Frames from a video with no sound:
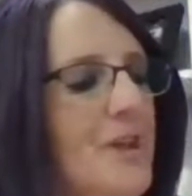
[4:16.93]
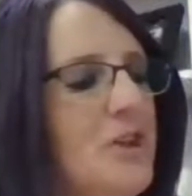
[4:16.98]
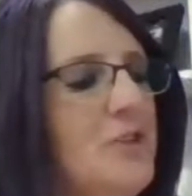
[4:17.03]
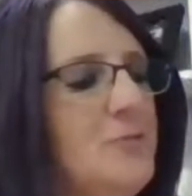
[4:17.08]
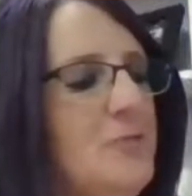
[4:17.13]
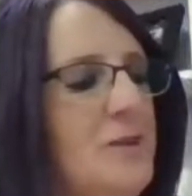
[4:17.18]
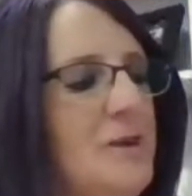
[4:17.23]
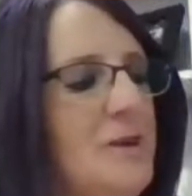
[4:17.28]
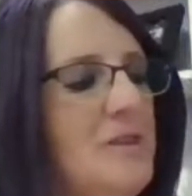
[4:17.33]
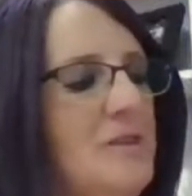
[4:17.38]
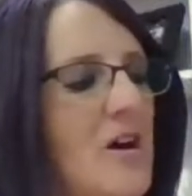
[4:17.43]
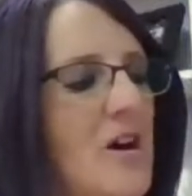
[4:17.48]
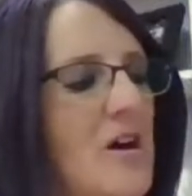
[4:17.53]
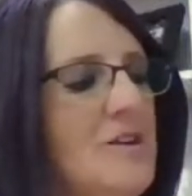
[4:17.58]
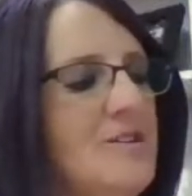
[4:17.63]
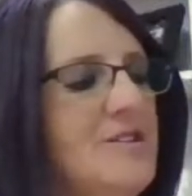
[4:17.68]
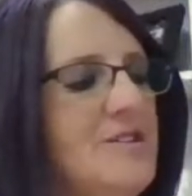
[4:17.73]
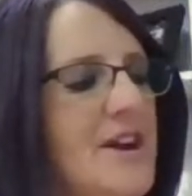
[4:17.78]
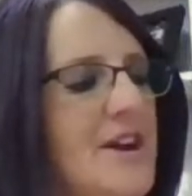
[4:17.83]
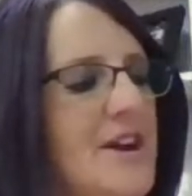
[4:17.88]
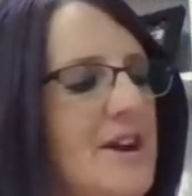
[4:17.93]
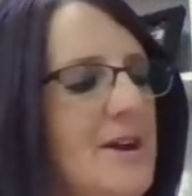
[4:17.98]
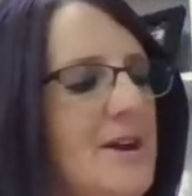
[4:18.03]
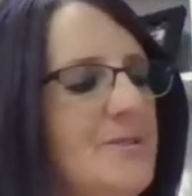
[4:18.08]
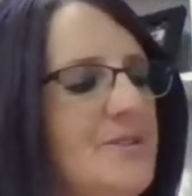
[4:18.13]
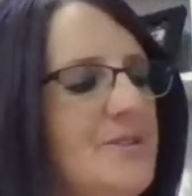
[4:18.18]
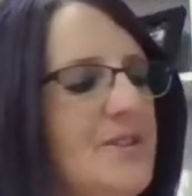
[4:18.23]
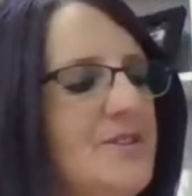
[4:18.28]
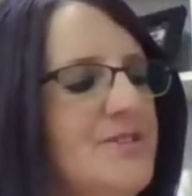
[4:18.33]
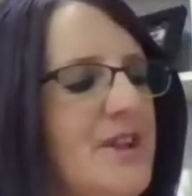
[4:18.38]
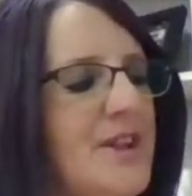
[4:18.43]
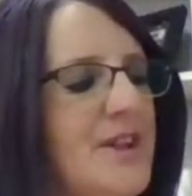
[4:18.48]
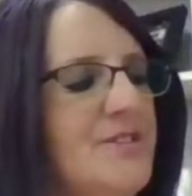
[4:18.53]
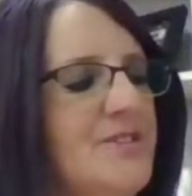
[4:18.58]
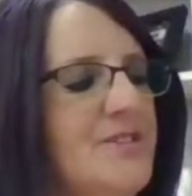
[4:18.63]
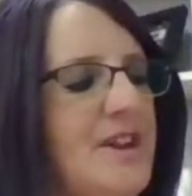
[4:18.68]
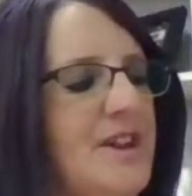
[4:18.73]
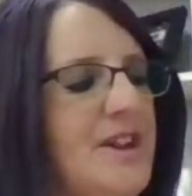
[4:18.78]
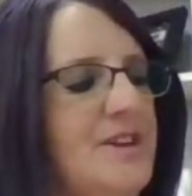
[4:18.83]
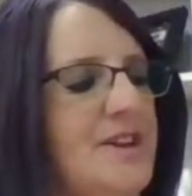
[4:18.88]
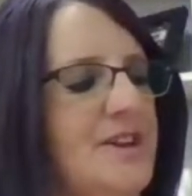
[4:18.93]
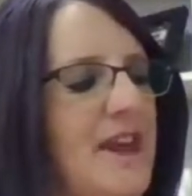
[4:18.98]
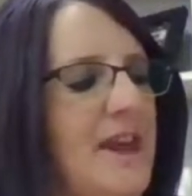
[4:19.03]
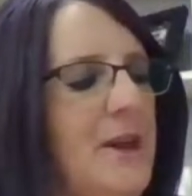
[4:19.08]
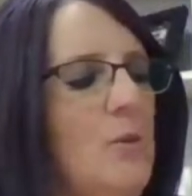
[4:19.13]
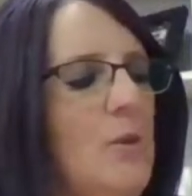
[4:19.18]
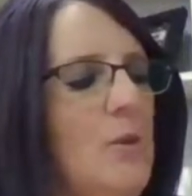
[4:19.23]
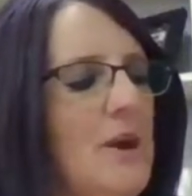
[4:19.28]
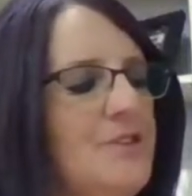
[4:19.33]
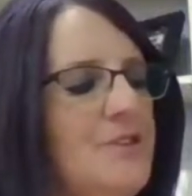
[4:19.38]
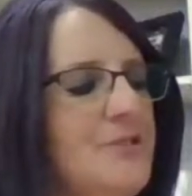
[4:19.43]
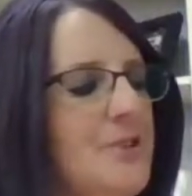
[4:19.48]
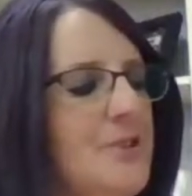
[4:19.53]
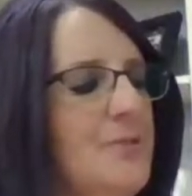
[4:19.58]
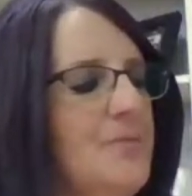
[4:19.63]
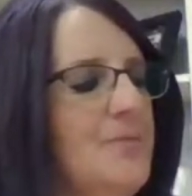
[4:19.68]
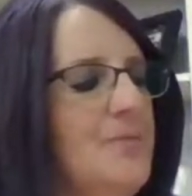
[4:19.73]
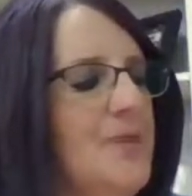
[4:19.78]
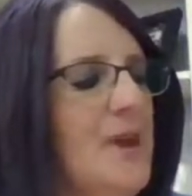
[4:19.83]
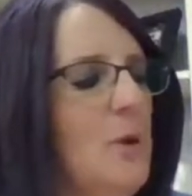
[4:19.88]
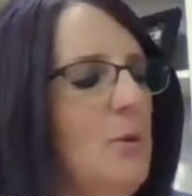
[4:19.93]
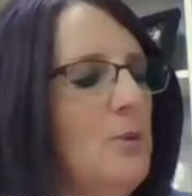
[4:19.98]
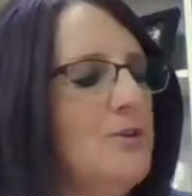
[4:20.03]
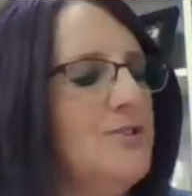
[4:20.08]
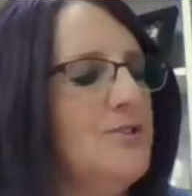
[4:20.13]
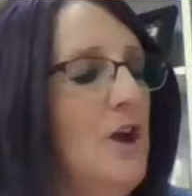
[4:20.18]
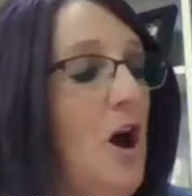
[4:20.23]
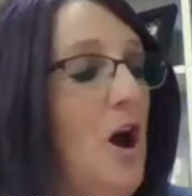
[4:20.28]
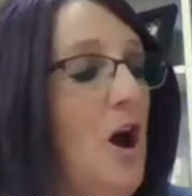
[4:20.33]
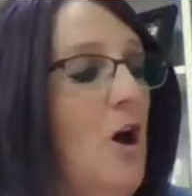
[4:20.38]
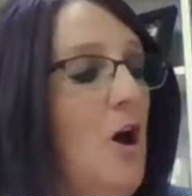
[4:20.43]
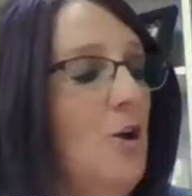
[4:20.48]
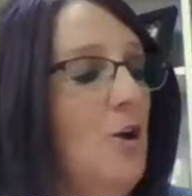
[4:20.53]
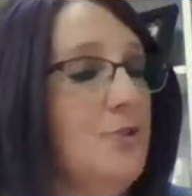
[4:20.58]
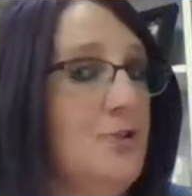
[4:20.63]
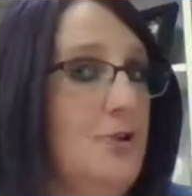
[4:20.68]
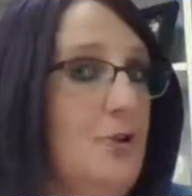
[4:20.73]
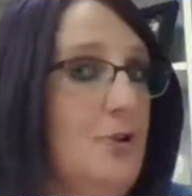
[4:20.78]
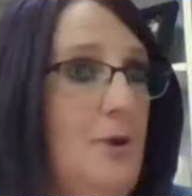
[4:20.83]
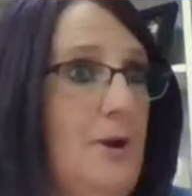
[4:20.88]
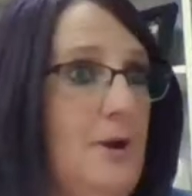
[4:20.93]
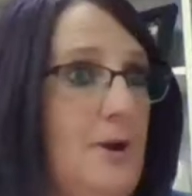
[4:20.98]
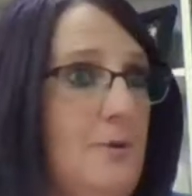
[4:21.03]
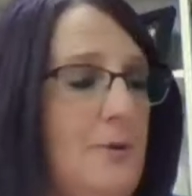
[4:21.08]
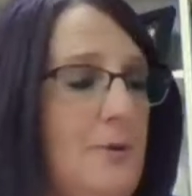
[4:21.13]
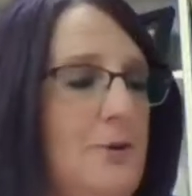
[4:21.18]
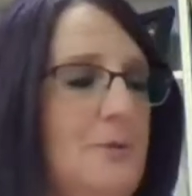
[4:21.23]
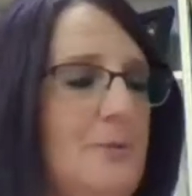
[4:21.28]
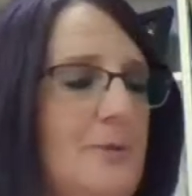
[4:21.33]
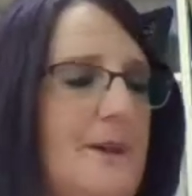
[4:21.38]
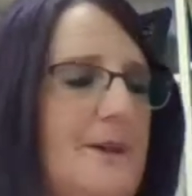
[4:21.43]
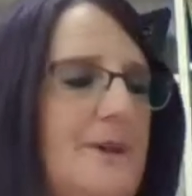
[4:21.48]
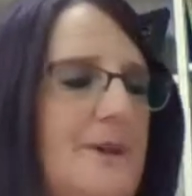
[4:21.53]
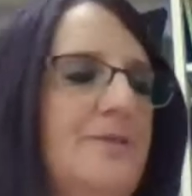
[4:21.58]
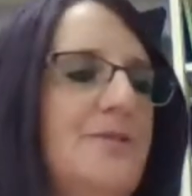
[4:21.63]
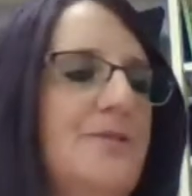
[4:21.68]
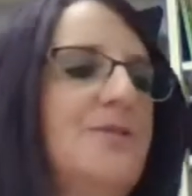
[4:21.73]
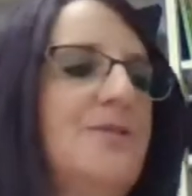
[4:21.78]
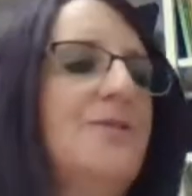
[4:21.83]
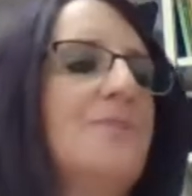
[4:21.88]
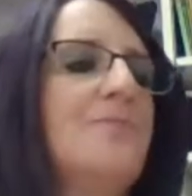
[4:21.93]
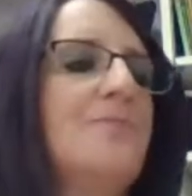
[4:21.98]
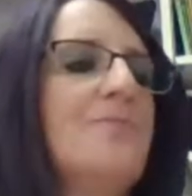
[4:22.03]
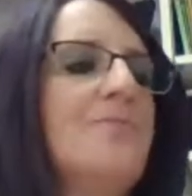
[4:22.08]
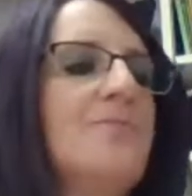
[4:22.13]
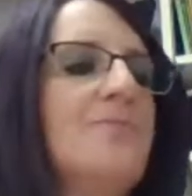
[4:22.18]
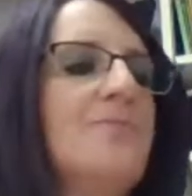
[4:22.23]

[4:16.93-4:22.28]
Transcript: It's been a long time since I've seen a Western that was also a romance.